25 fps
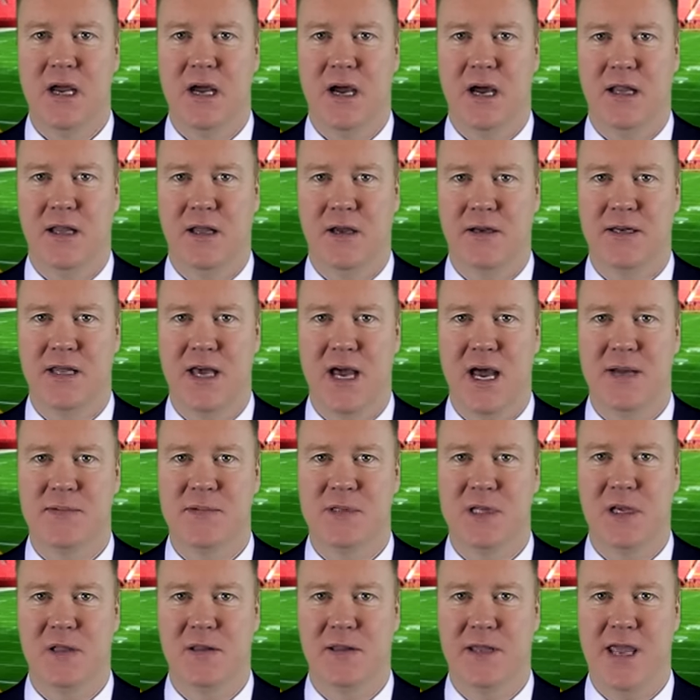I look to
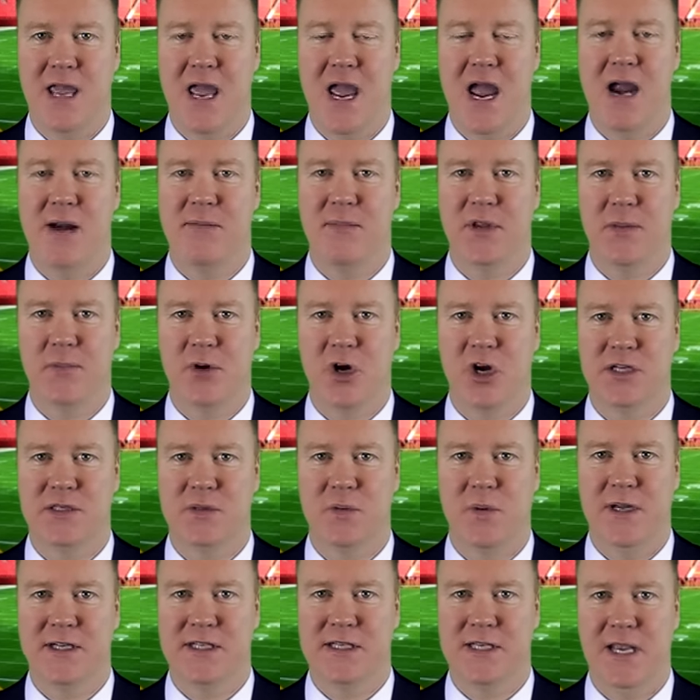absolutely hammer the books
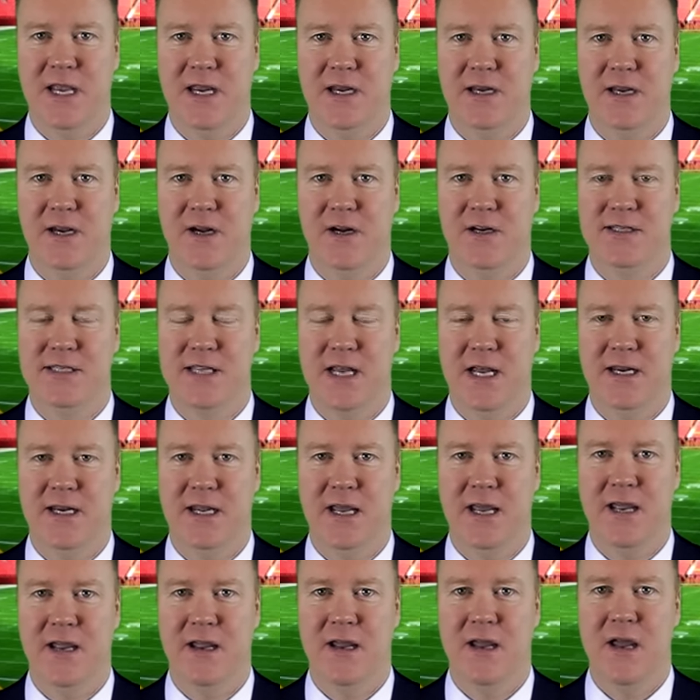once again here
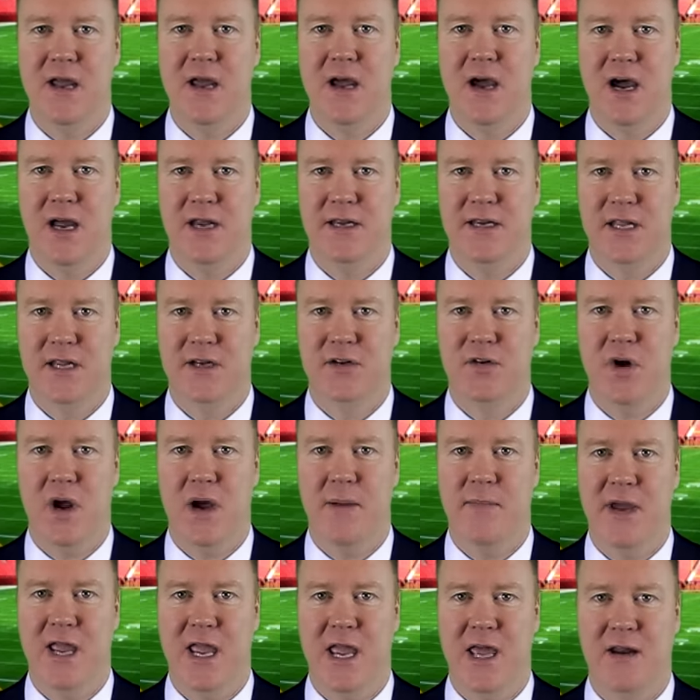Sunday. I did
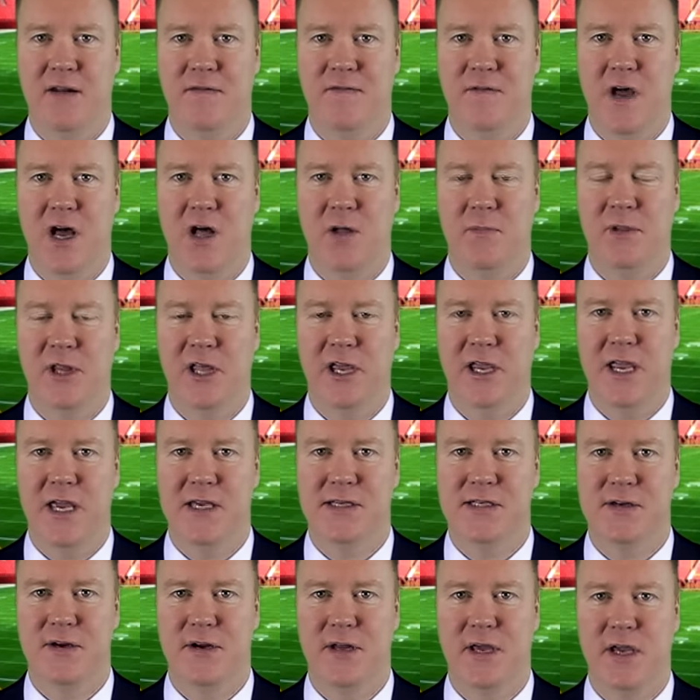drop my NFL play
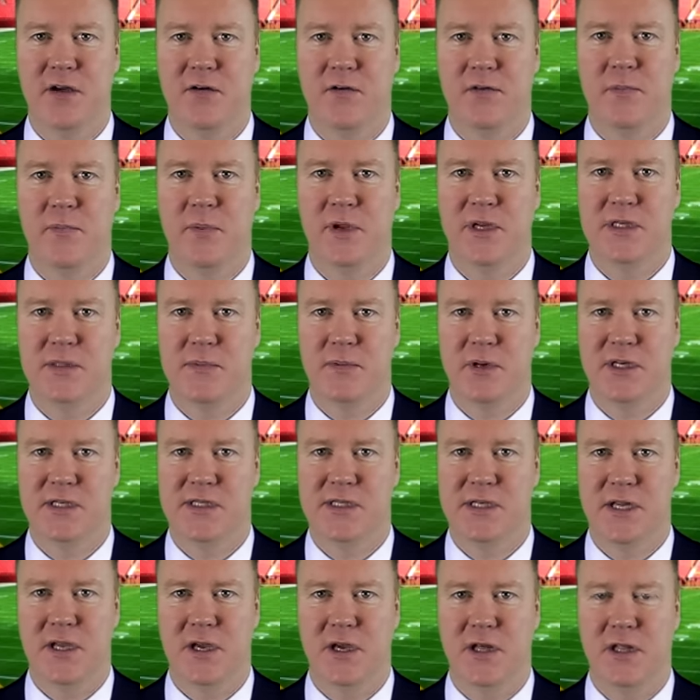yesterday with Pittsburgh
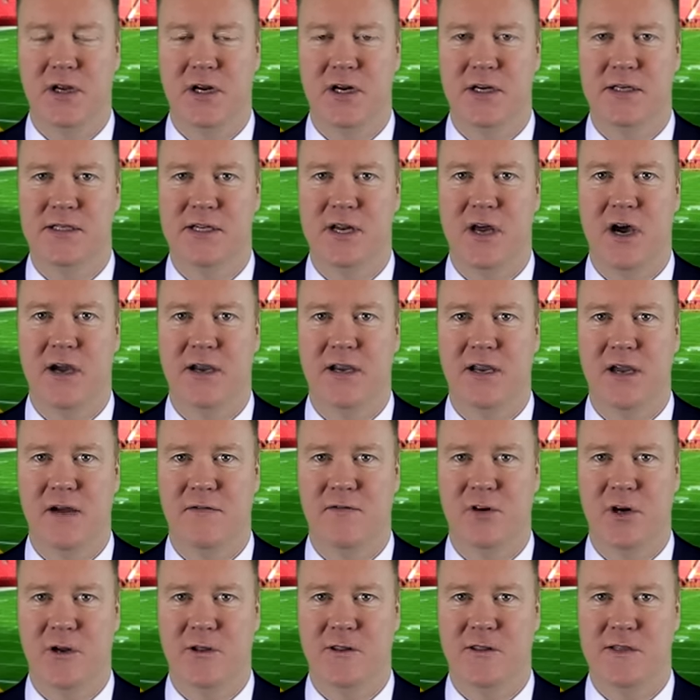Steelers not
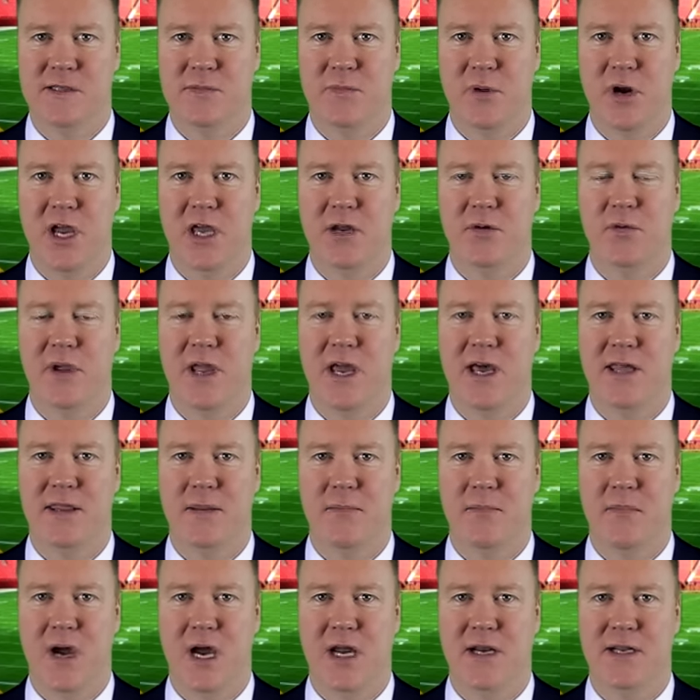covering the spread. We had the
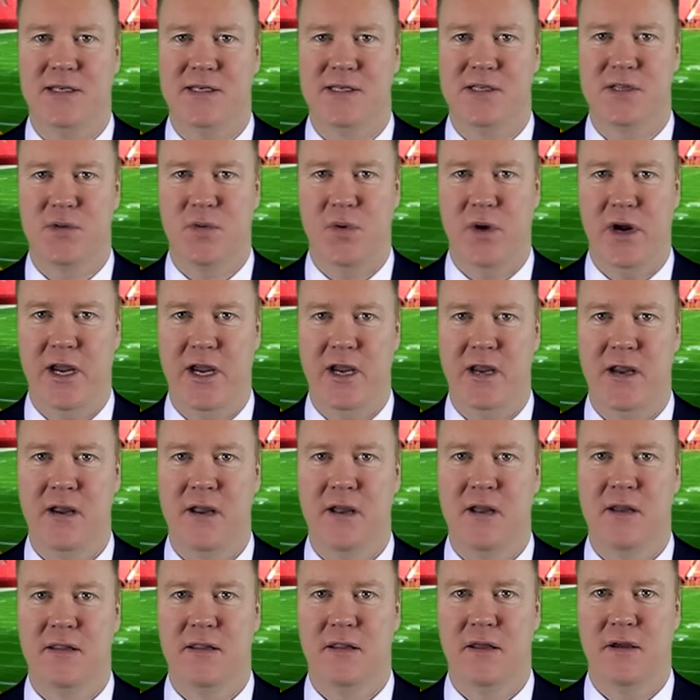-3.
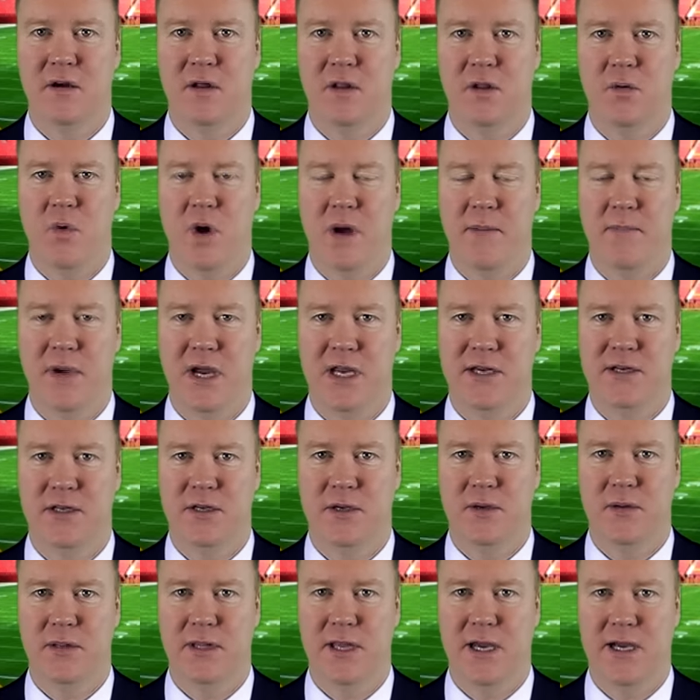They only won by
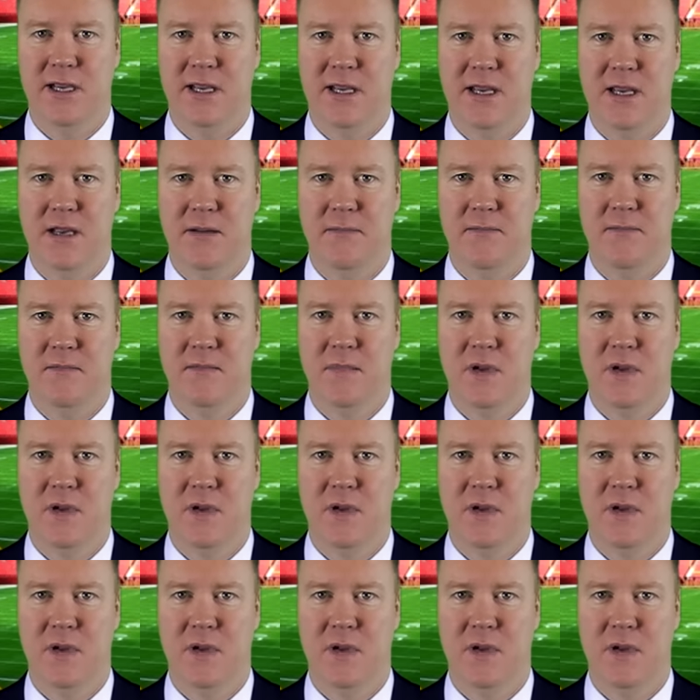2 in that game.